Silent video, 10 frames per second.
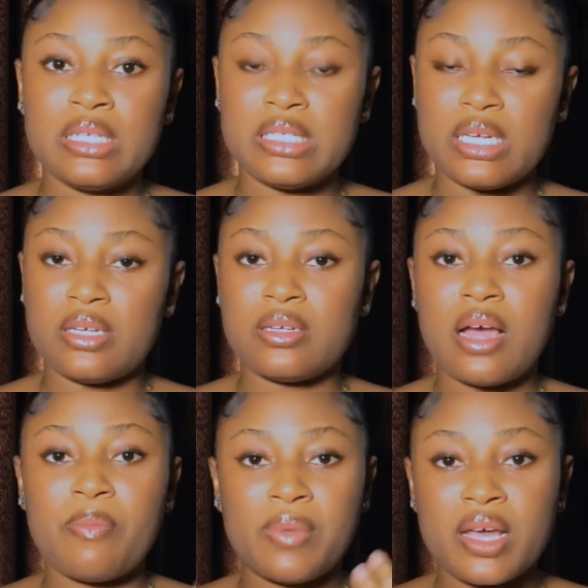then
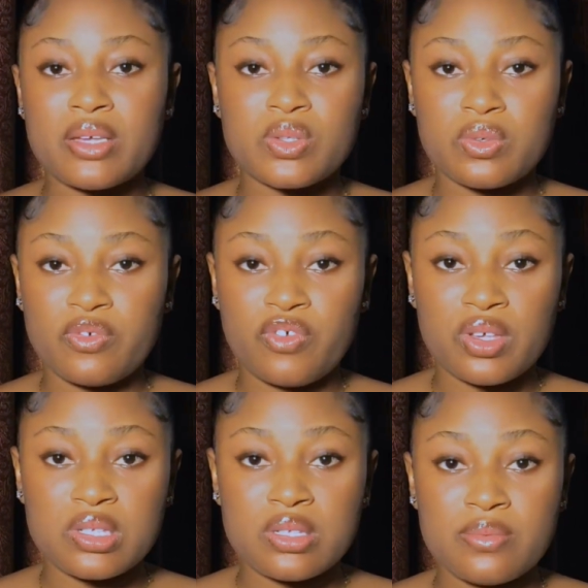apply it on your
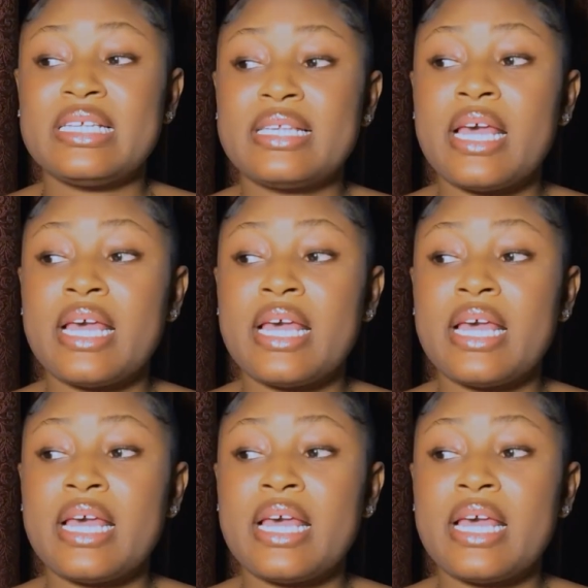face. This